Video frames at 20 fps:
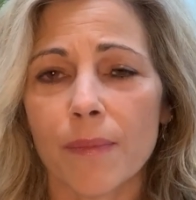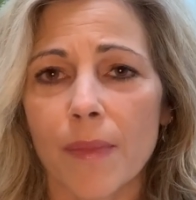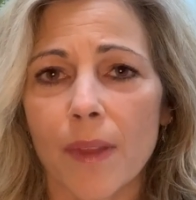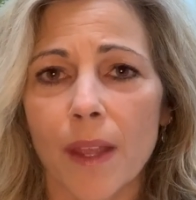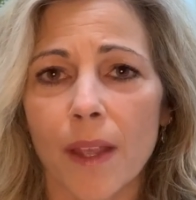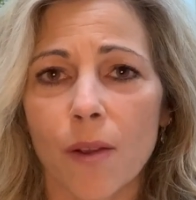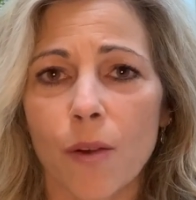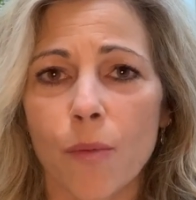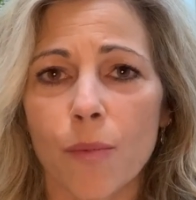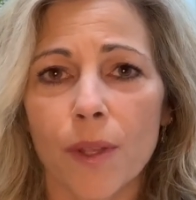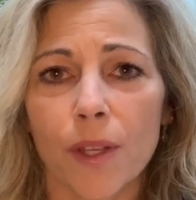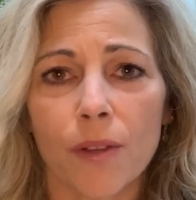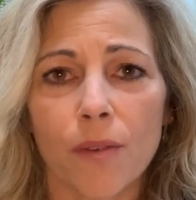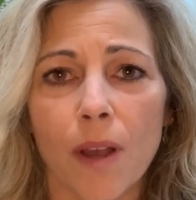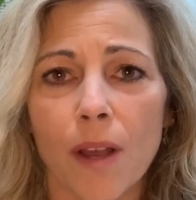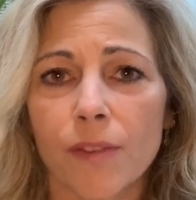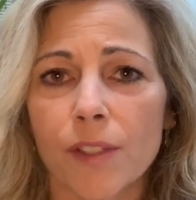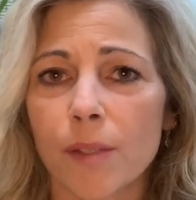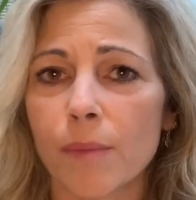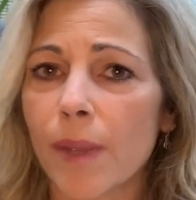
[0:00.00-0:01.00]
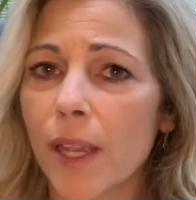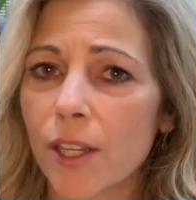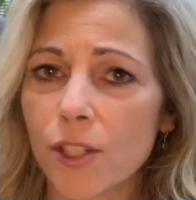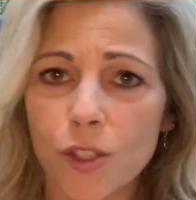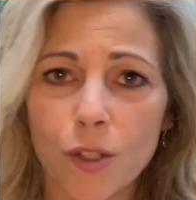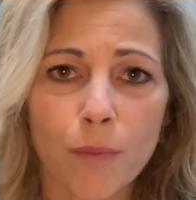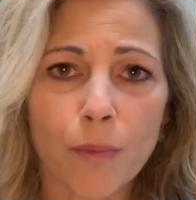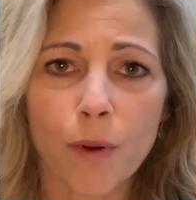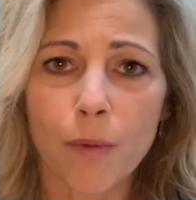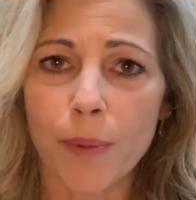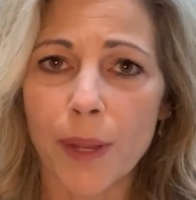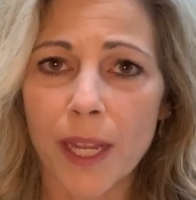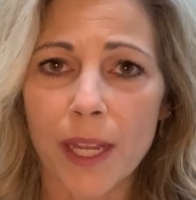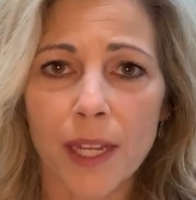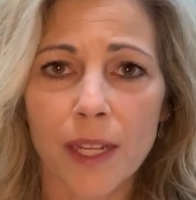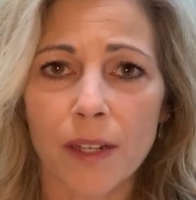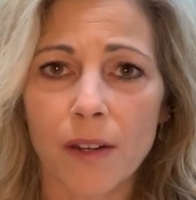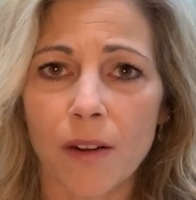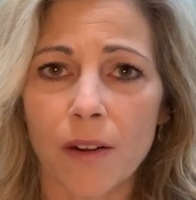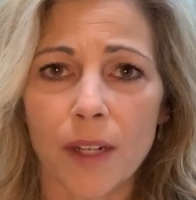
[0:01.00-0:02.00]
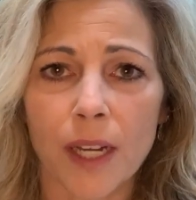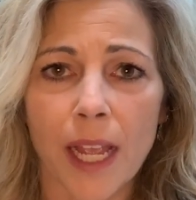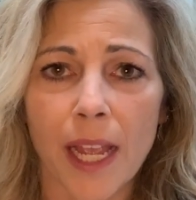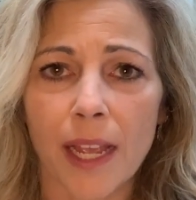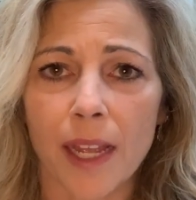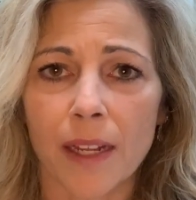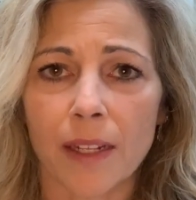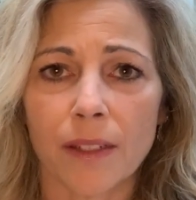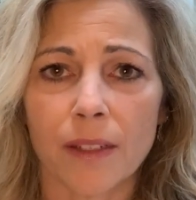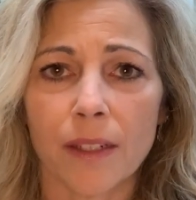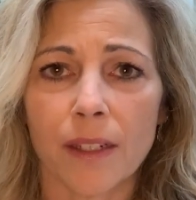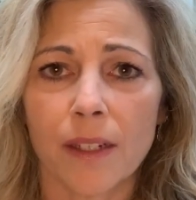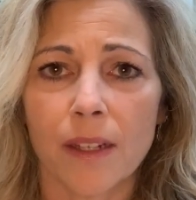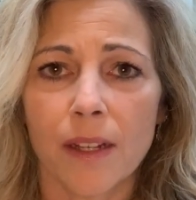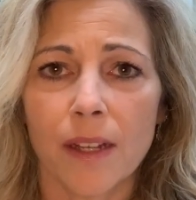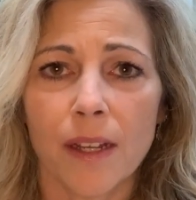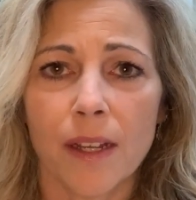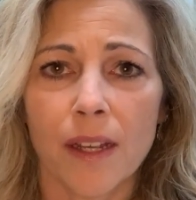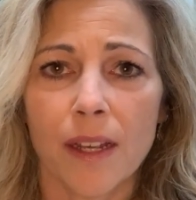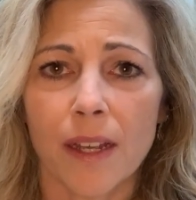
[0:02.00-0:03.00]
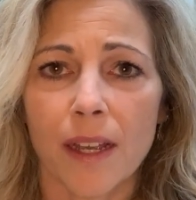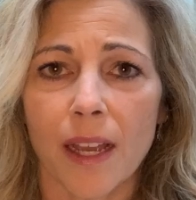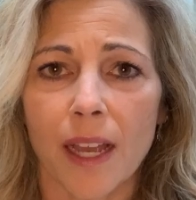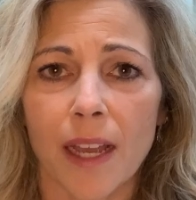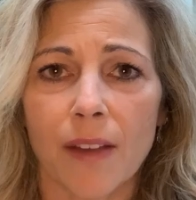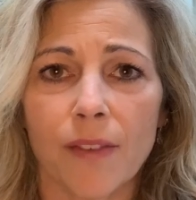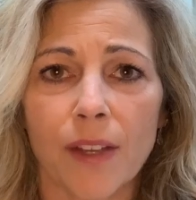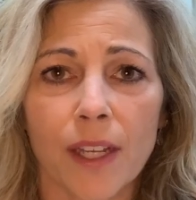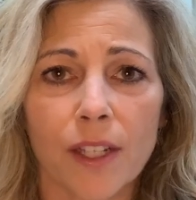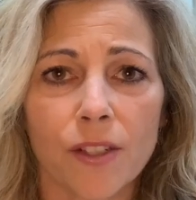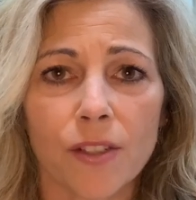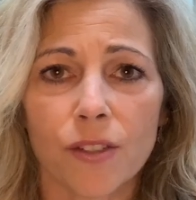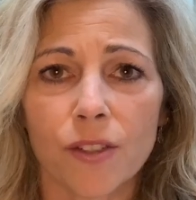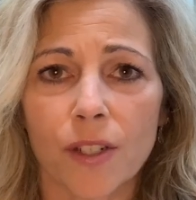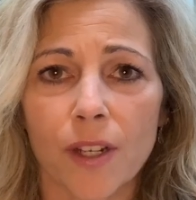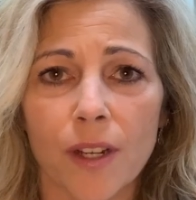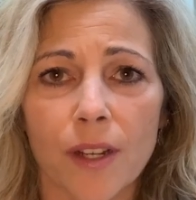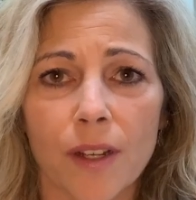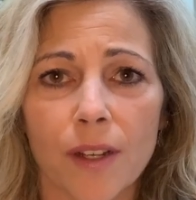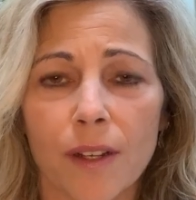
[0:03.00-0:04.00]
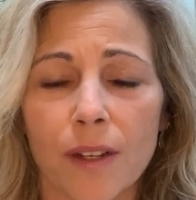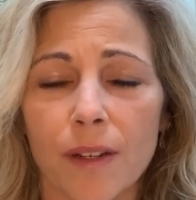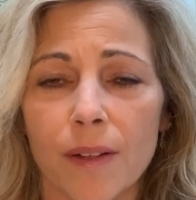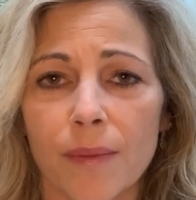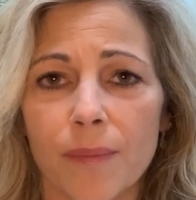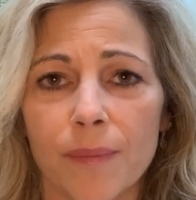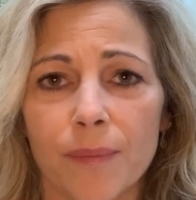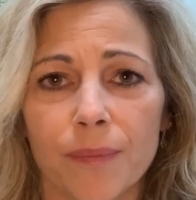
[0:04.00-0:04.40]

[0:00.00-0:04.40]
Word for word: I hope that you'll have some extra propane on hand. Have extra,